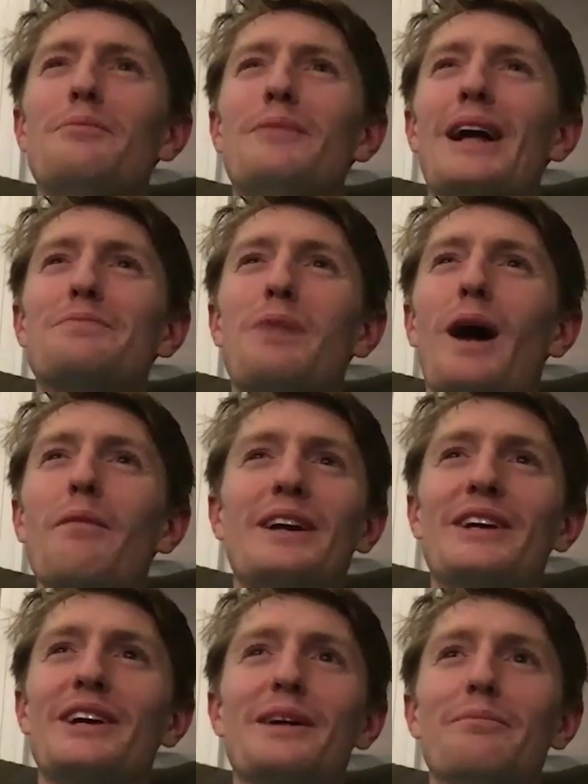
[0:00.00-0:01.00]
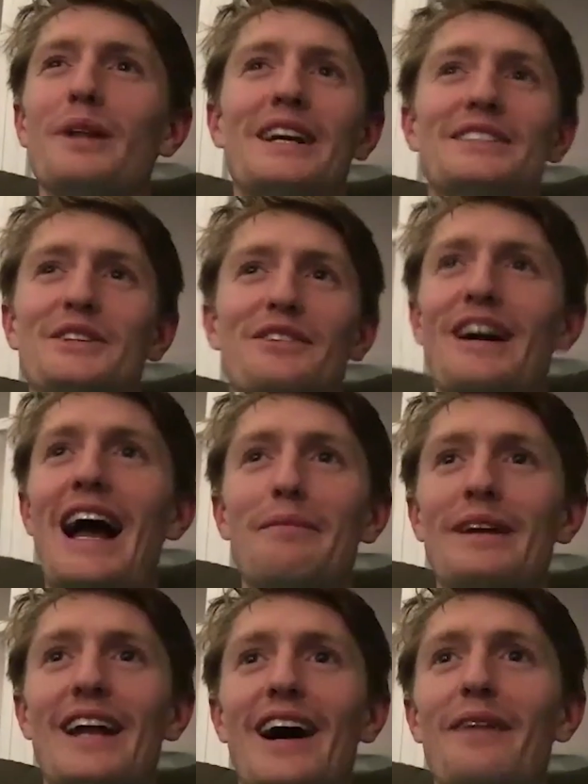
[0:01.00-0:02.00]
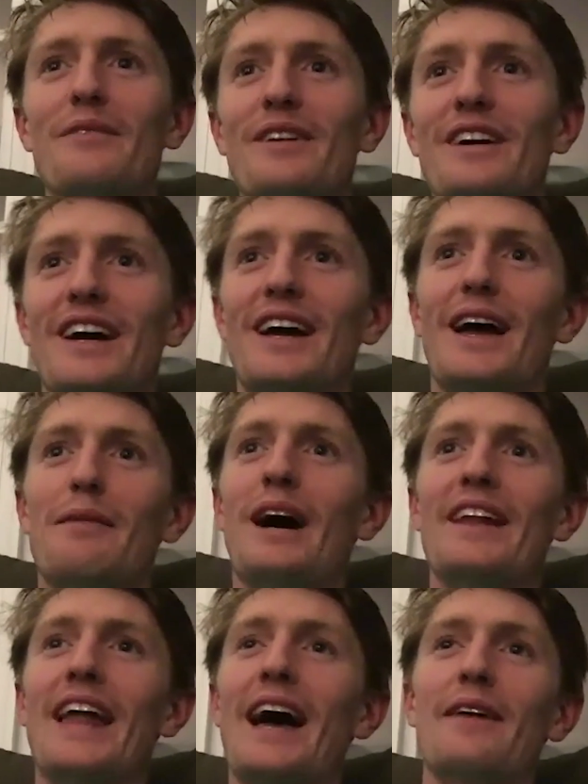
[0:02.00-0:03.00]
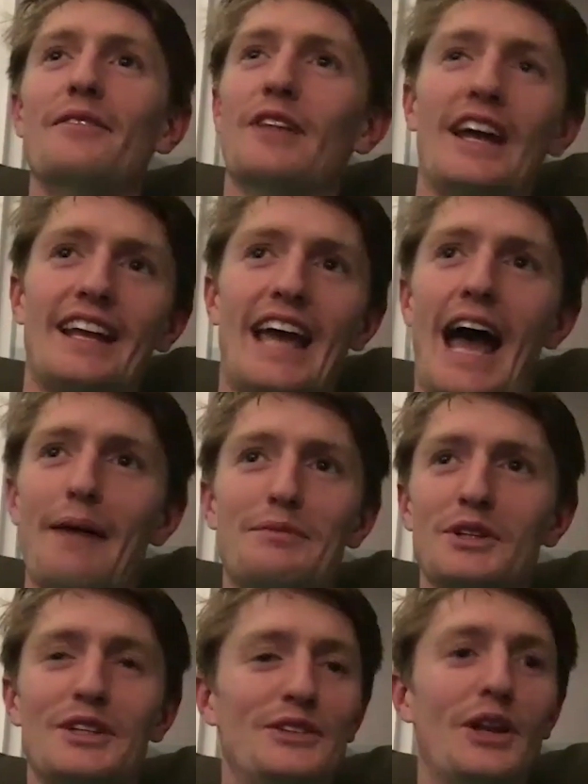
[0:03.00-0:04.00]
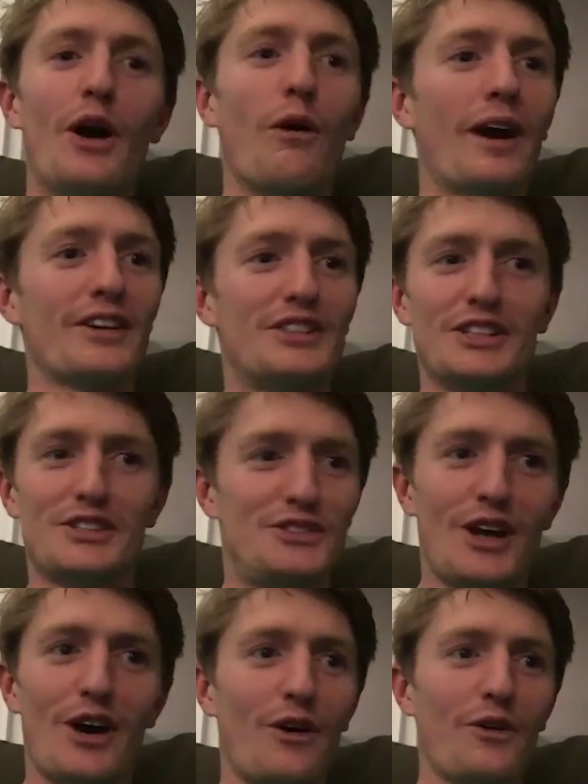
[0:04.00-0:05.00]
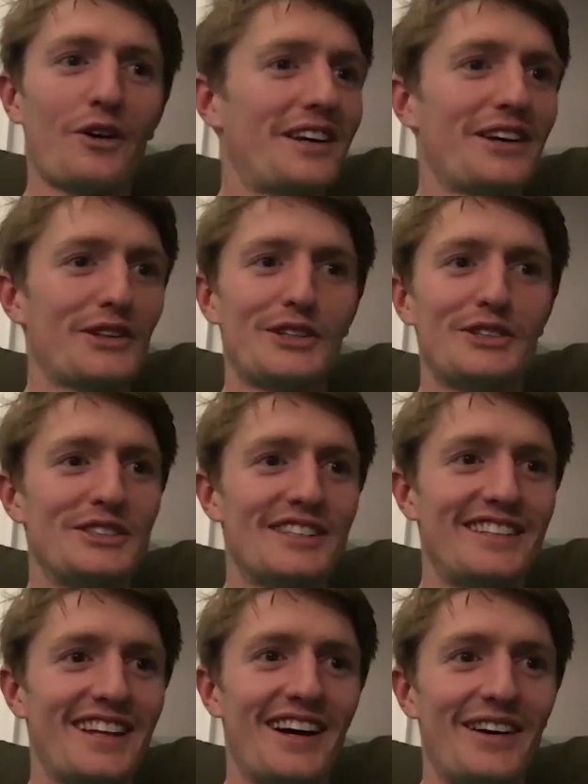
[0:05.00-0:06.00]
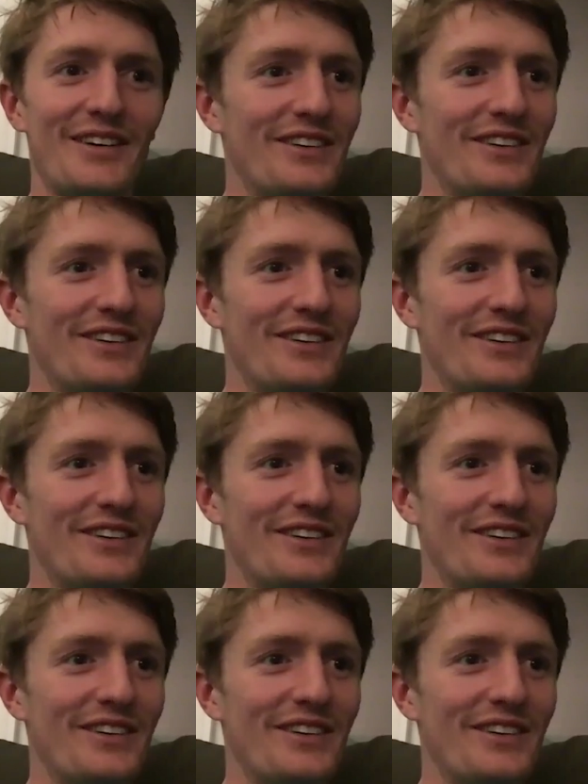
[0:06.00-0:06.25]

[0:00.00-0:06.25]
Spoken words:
that's probably a good place to wrap it up. And by that, like absolutely nowhere, just no conclusion, no.